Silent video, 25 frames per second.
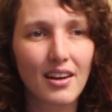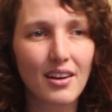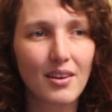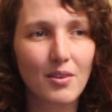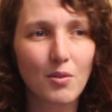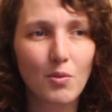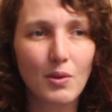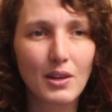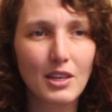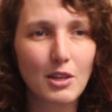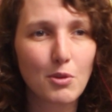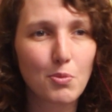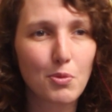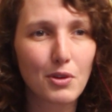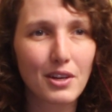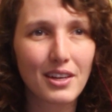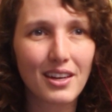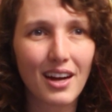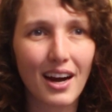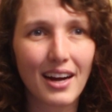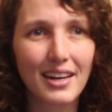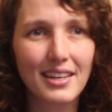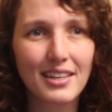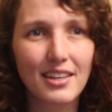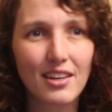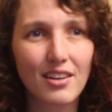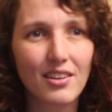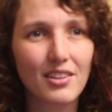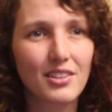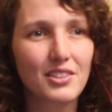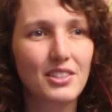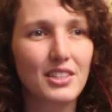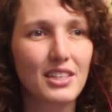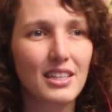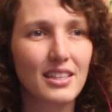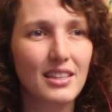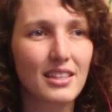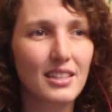when you bring
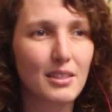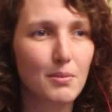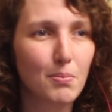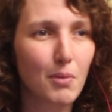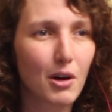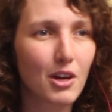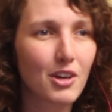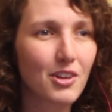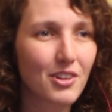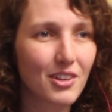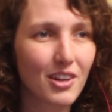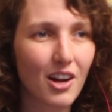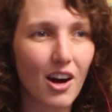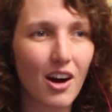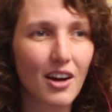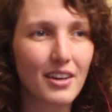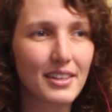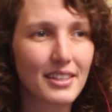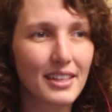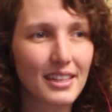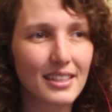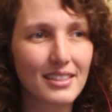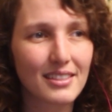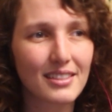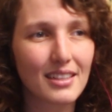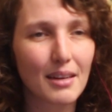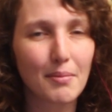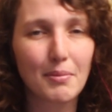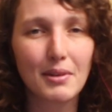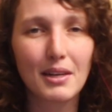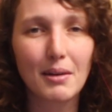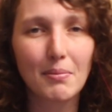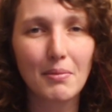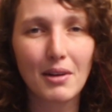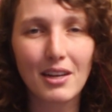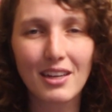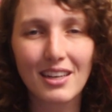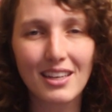ideology in these modern contexts, I mean,
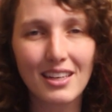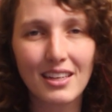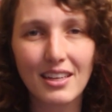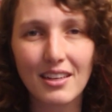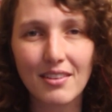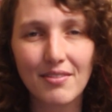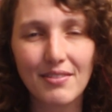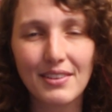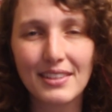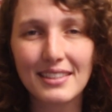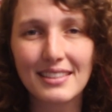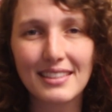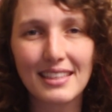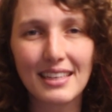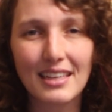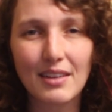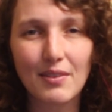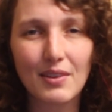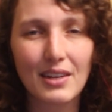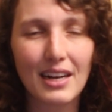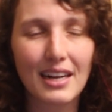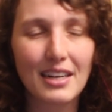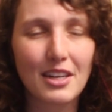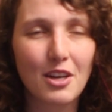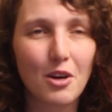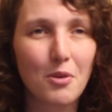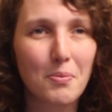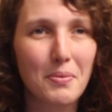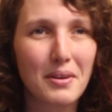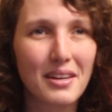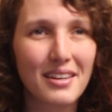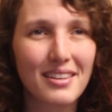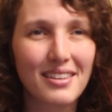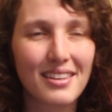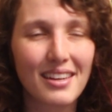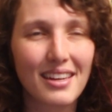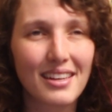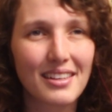I'm not going to convince anyone, I know, but
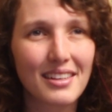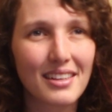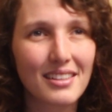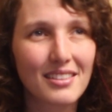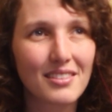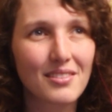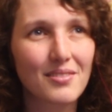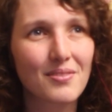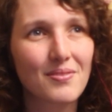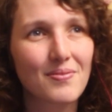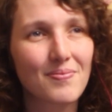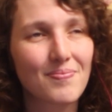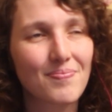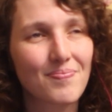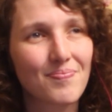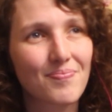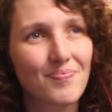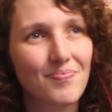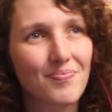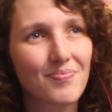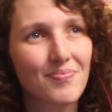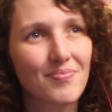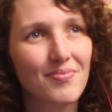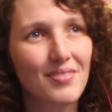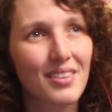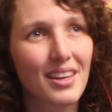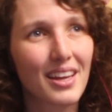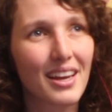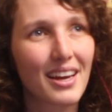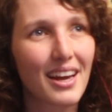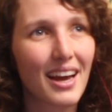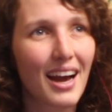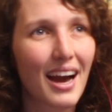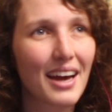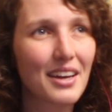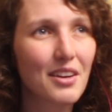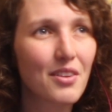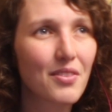it doesn't,
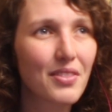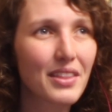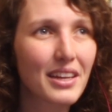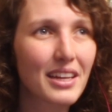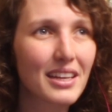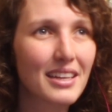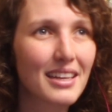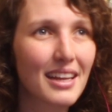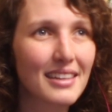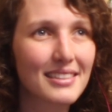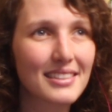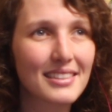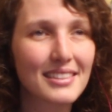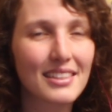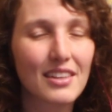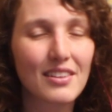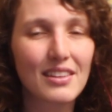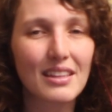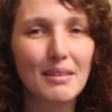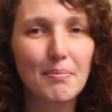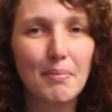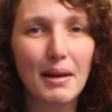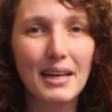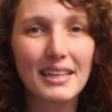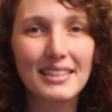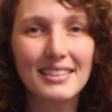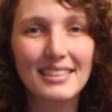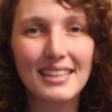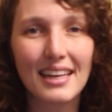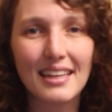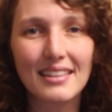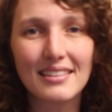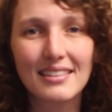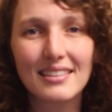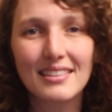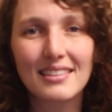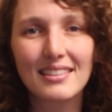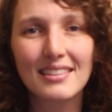I don't think it necessarily makes
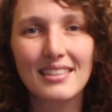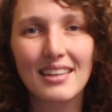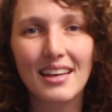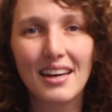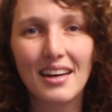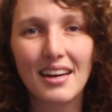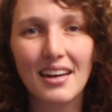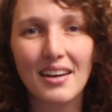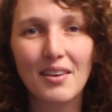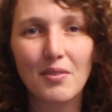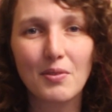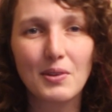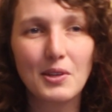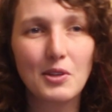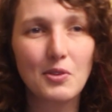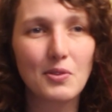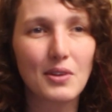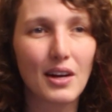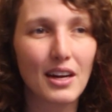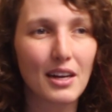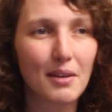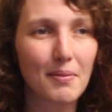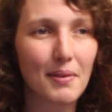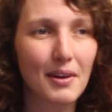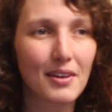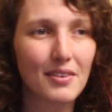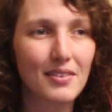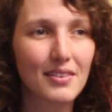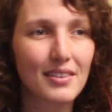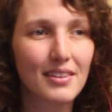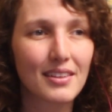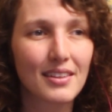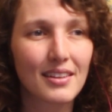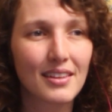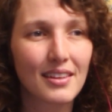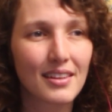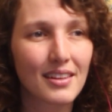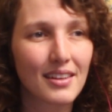sense when you talk
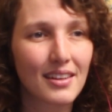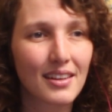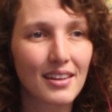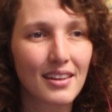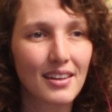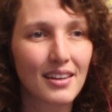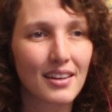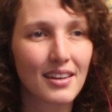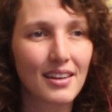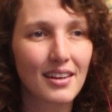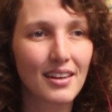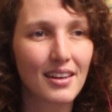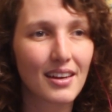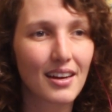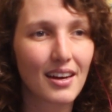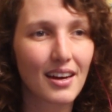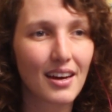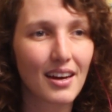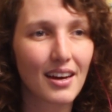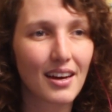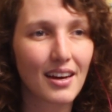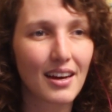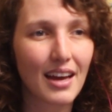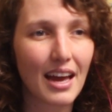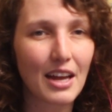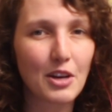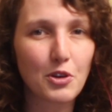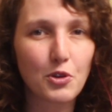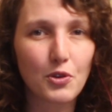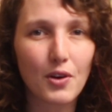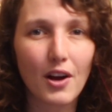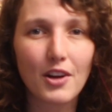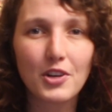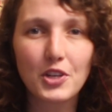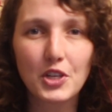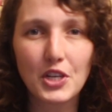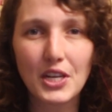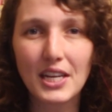about
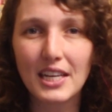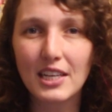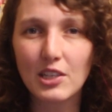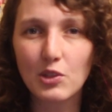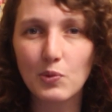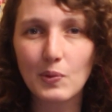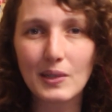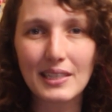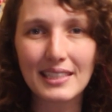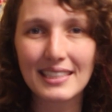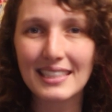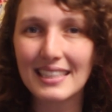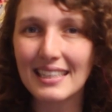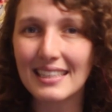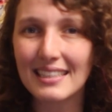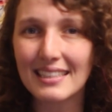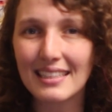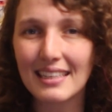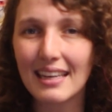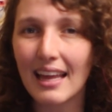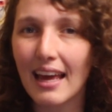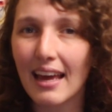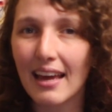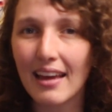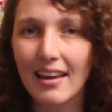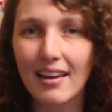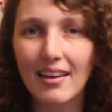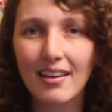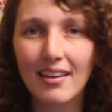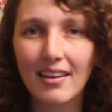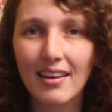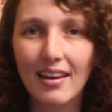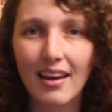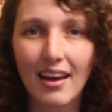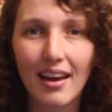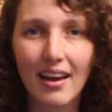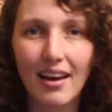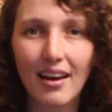androgyny as we see it today,
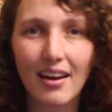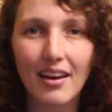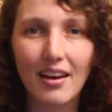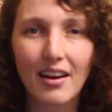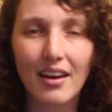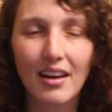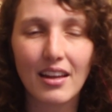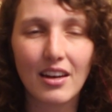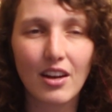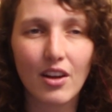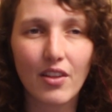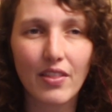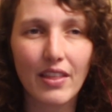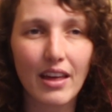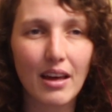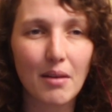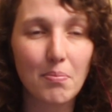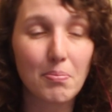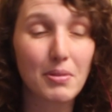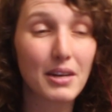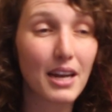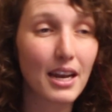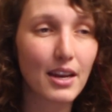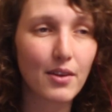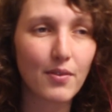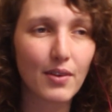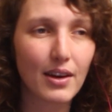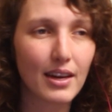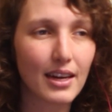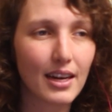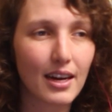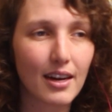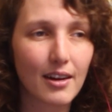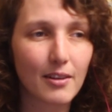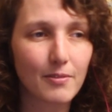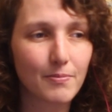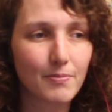and all that. But anyway,